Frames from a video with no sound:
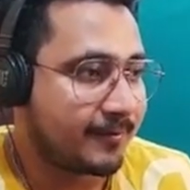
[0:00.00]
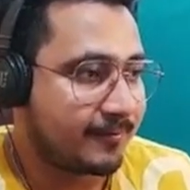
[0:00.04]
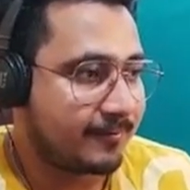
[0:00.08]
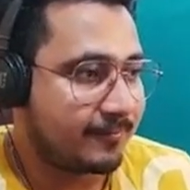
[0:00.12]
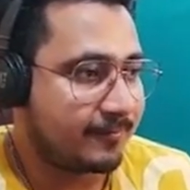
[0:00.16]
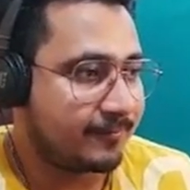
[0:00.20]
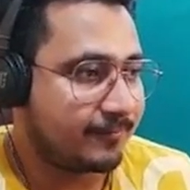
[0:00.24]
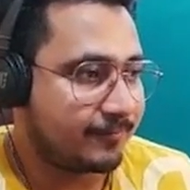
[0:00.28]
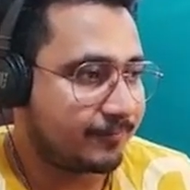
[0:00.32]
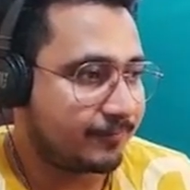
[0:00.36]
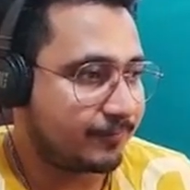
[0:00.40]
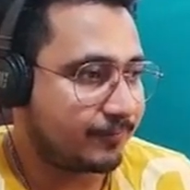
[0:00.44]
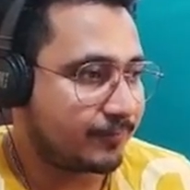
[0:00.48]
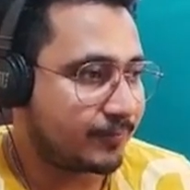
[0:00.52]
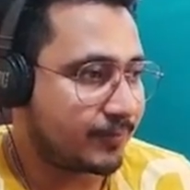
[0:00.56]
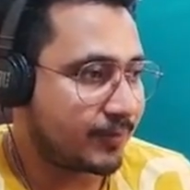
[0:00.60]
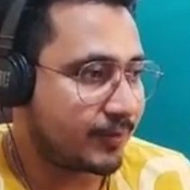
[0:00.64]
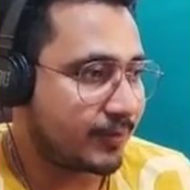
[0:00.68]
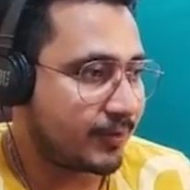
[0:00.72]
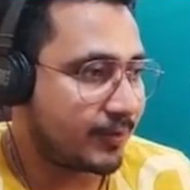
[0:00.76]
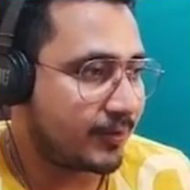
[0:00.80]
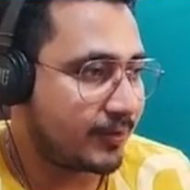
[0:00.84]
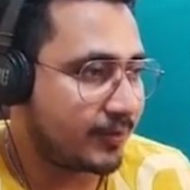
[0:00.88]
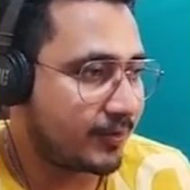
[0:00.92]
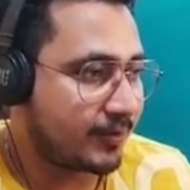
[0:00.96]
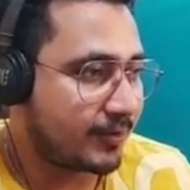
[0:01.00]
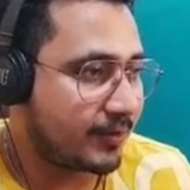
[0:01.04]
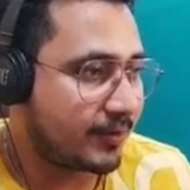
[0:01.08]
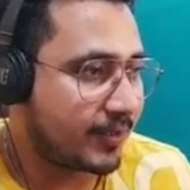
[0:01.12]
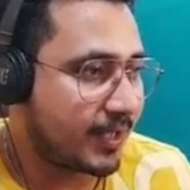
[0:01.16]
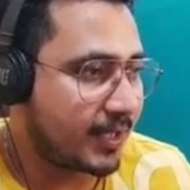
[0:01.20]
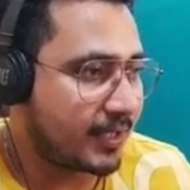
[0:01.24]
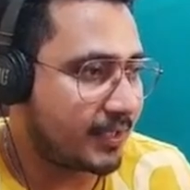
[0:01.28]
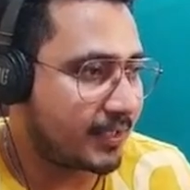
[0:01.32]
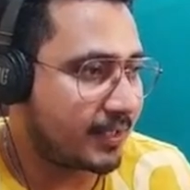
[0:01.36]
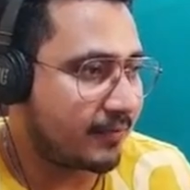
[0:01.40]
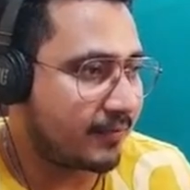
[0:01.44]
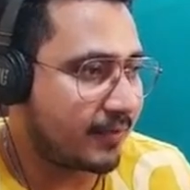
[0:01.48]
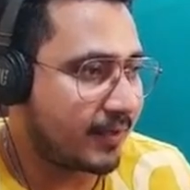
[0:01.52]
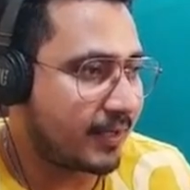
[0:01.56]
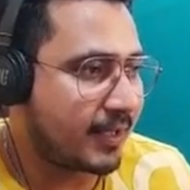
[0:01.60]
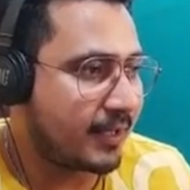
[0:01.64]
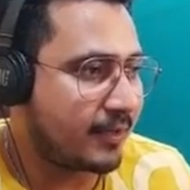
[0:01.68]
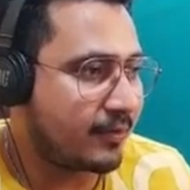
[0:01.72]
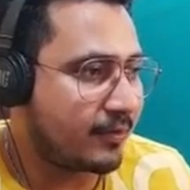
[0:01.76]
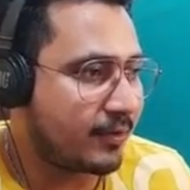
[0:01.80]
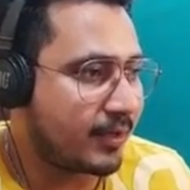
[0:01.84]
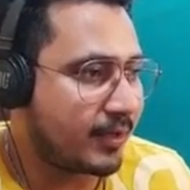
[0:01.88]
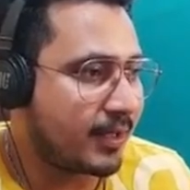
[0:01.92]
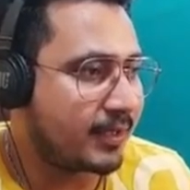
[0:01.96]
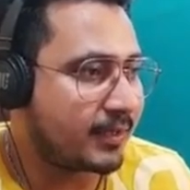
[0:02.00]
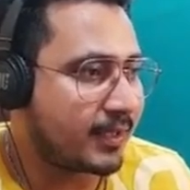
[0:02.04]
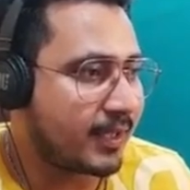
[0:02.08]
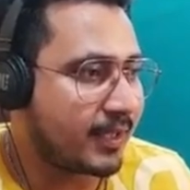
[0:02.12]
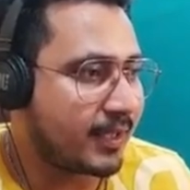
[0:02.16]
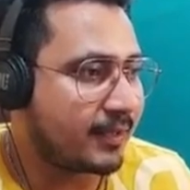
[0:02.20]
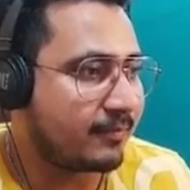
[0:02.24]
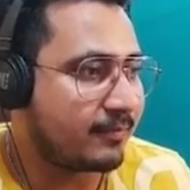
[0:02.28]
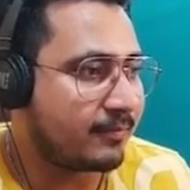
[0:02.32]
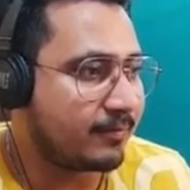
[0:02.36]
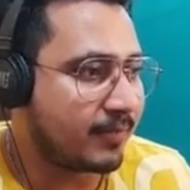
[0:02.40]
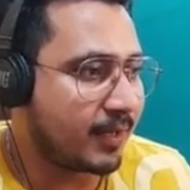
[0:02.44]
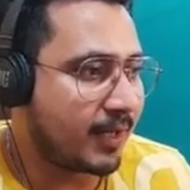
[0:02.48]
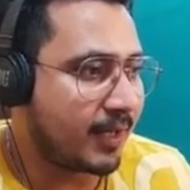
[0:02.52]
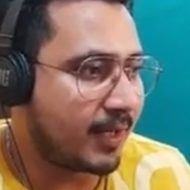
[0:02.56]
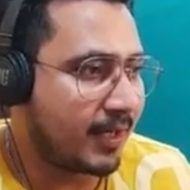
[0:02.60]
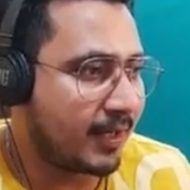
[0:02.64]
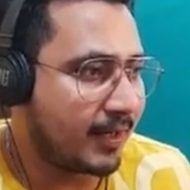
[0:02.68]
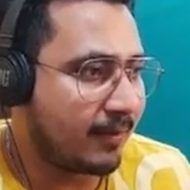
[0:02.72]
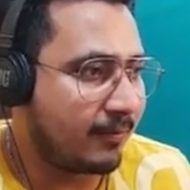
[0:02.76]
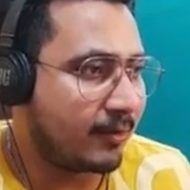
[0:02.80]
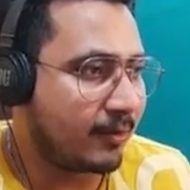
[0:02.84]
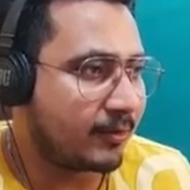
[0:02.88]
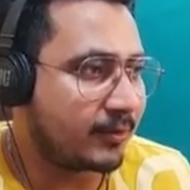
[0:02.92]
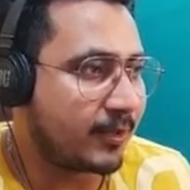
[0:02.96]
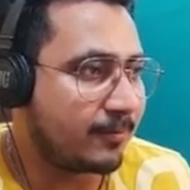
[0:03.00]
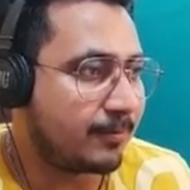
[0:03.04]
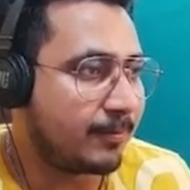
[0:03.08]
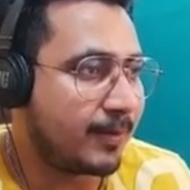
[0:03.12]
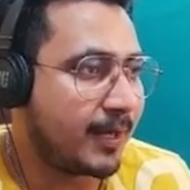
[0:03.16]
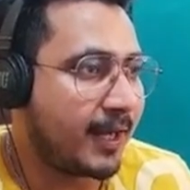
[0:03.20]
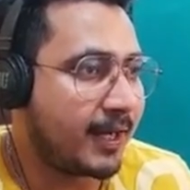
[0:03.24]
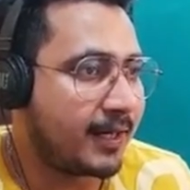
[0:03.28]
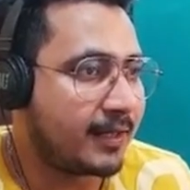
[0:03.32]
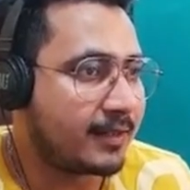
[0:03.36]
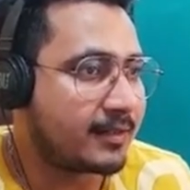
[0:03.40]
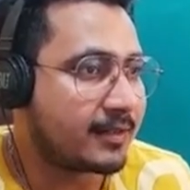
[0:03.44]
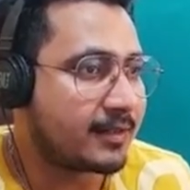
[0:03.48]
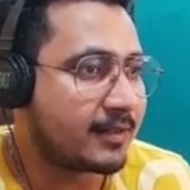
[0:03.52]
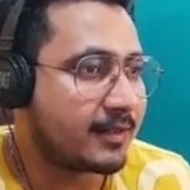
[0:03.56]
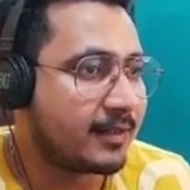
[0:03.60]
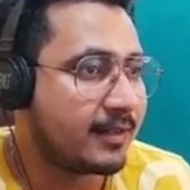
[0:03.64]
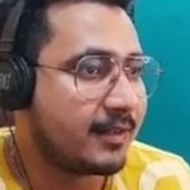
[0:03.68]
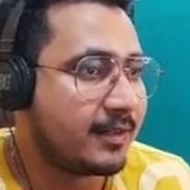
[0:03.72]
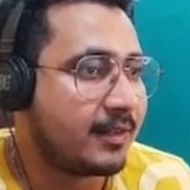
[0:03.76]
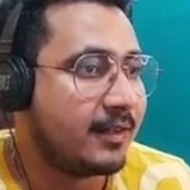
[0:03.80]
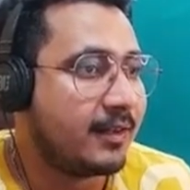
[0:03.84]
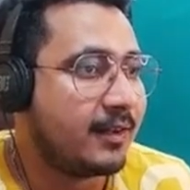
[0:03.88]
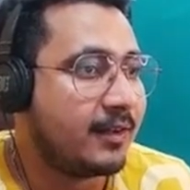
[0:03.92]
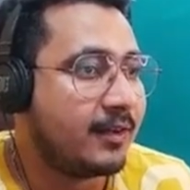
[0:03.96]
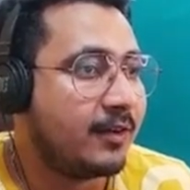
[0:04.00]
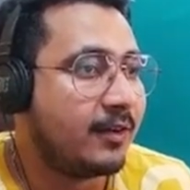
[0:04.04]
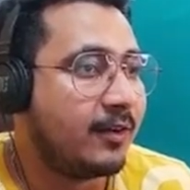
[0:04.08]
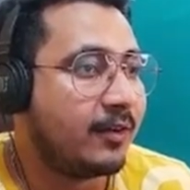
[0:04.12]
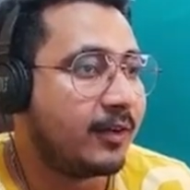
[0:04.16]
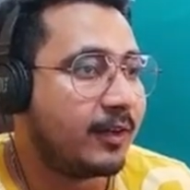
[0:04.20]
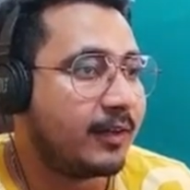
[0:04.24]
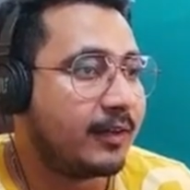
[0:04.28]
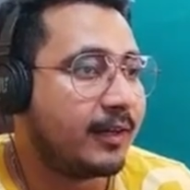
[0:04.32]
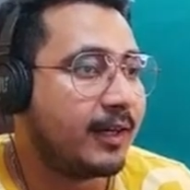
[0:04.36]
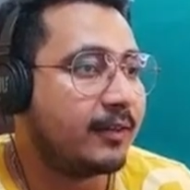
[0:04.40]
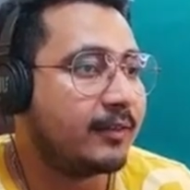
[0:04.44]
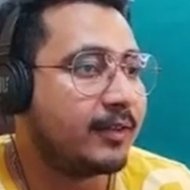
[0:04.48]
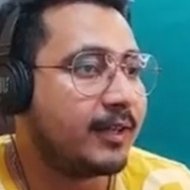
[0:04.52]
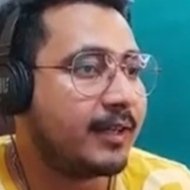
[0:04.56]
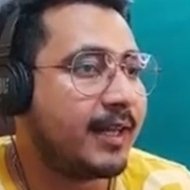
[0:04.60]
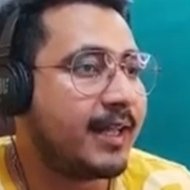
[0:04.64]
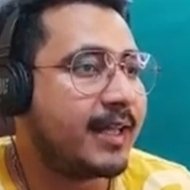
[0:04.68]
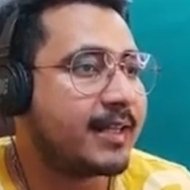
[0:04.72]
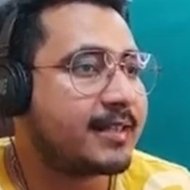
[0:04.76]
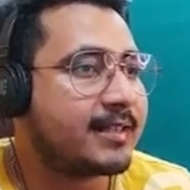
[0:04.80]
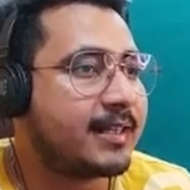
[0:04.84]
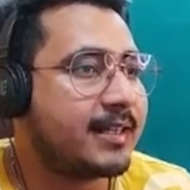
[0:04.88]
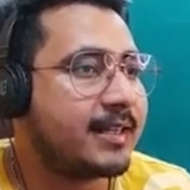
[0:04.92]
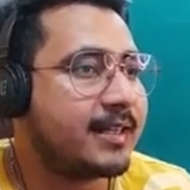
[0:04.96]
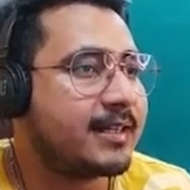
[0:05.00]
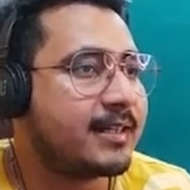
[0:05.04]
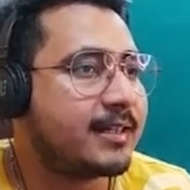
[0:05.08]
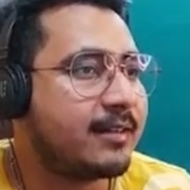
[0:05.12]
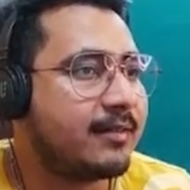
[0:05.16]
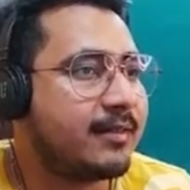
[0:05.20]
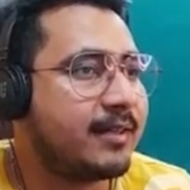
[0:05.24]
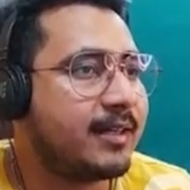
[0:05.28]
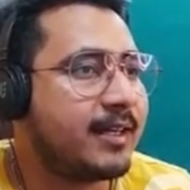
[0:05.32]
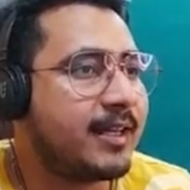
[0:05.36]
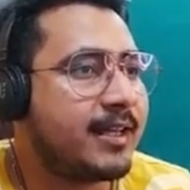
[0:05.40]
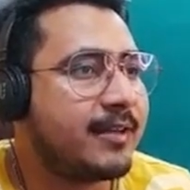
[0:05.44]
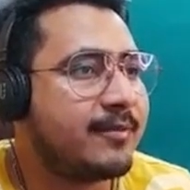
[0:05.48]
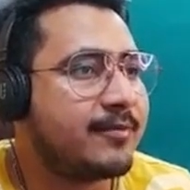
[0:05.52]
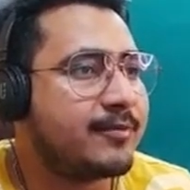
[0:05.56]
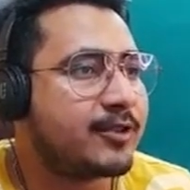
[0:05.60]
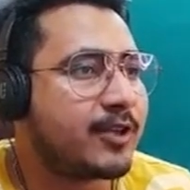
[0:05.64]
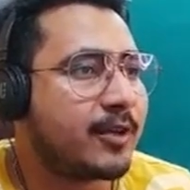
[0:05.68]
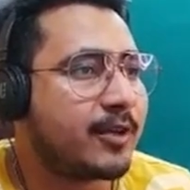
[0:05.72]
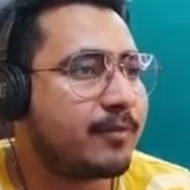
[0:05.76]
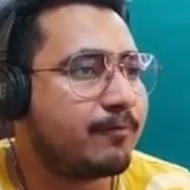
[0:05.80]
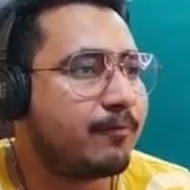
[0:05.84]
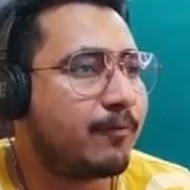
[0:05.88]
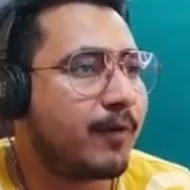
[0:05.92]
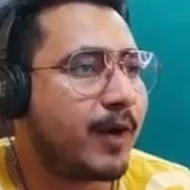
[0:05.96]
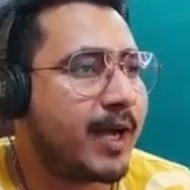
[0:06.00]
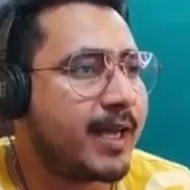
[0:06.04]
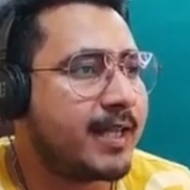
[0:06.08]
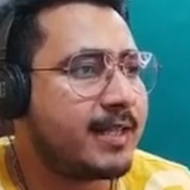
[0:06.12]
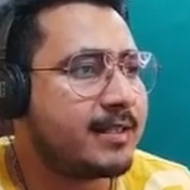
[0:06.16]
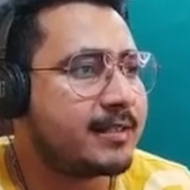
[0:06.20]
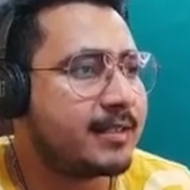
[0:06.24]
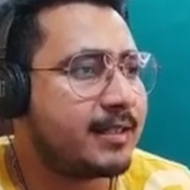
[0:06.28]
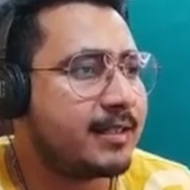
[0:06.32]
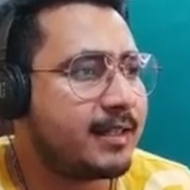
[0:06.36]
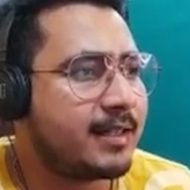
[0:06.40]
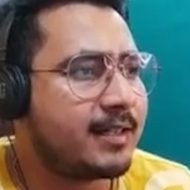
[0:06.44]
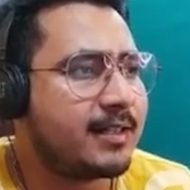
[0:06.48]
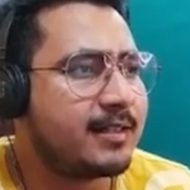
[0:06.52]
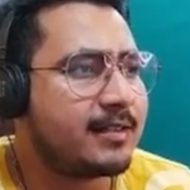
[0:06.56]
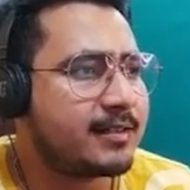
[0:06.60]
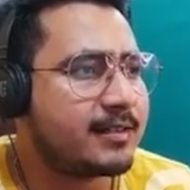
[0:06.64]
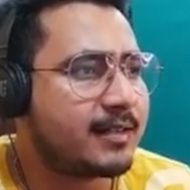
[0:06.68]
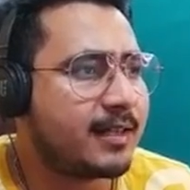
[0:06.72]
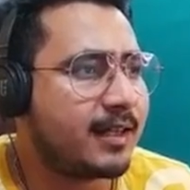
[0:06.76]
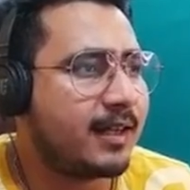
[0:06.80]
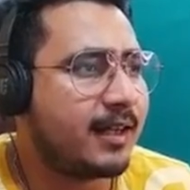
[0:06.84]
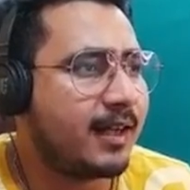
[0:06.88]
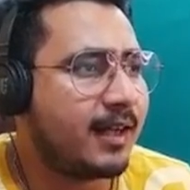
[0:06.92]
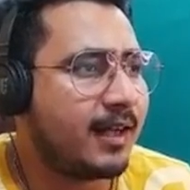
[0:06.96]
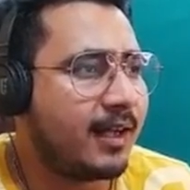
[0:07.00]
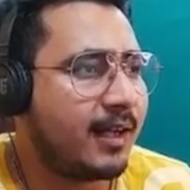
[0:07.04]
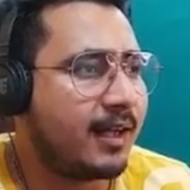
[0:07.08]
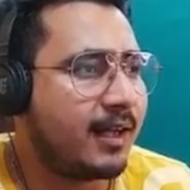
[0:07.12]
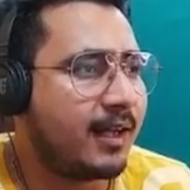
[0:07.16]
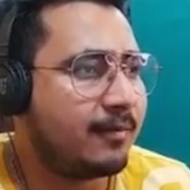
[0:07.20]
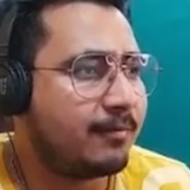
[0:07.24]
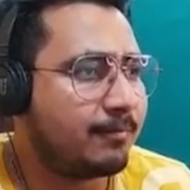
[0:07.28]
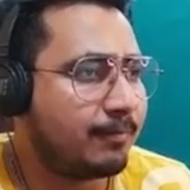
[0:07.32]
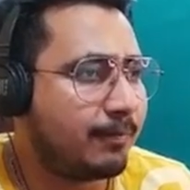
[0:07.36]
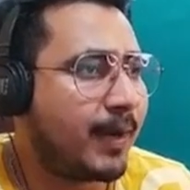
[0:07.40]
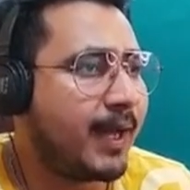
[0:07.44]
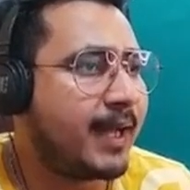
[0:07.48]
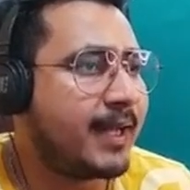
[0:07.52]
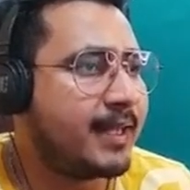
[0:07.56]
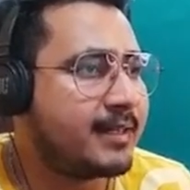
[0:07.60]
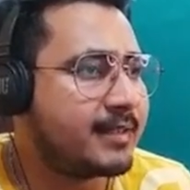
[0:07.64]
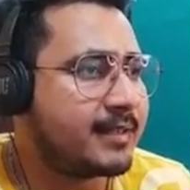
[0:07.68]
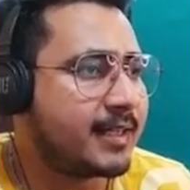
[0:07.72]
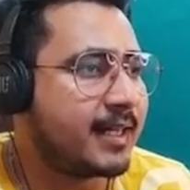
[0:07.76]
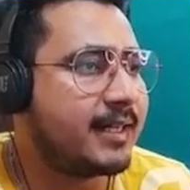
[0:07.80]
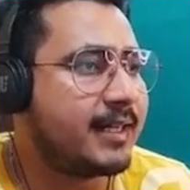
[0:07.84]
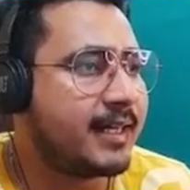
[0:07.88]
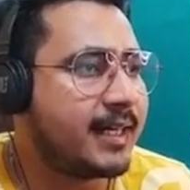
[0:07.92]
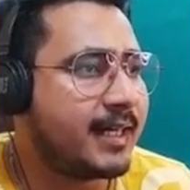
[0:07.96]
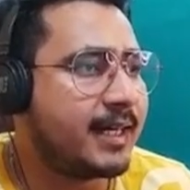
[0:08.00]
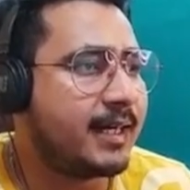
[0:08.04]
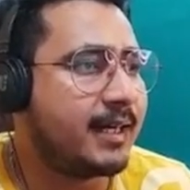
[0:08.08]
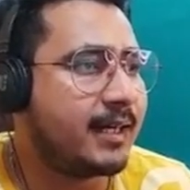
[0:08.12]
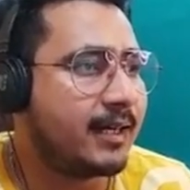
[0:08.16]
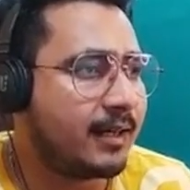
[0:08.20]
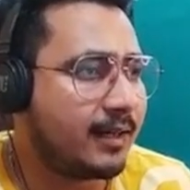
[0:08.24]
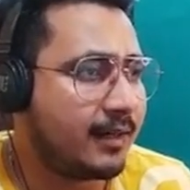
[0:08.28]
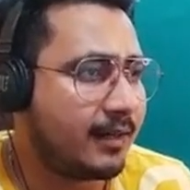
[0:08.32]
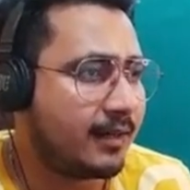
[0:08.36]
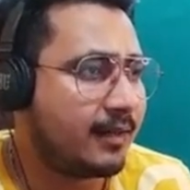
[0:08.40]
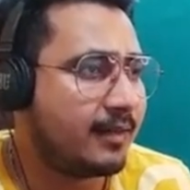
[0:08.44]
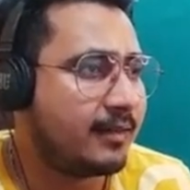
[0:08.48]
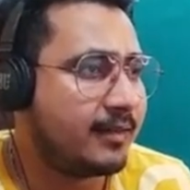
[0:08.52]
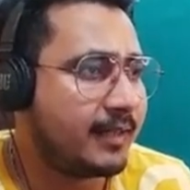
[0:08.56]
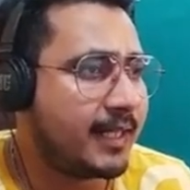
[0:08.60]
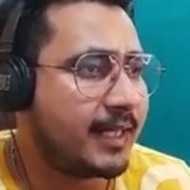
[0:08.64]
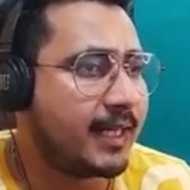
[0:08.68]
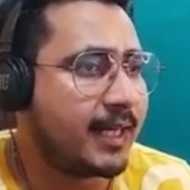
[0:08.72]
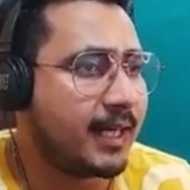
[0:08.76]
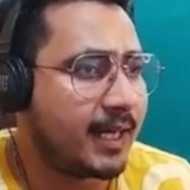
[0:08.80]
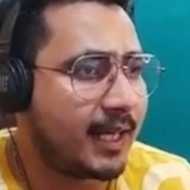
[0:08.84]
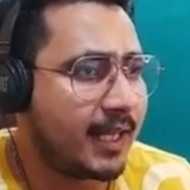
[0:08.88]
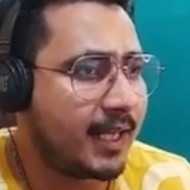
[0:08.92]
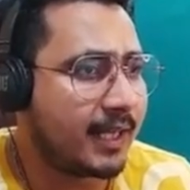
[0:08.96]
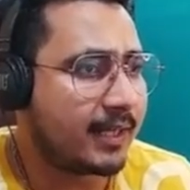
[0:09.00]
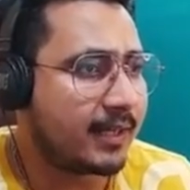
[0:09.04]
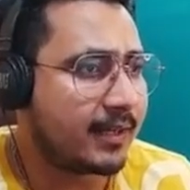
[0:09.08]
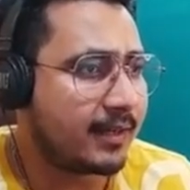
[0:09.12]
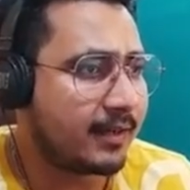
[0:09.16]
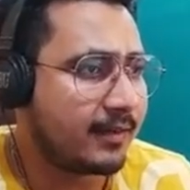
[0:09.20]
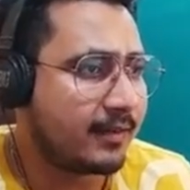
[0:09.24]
So that is a very unique thing among the plants. Okay. Now the next thing is the leaves of pines, needles, pines and needle like.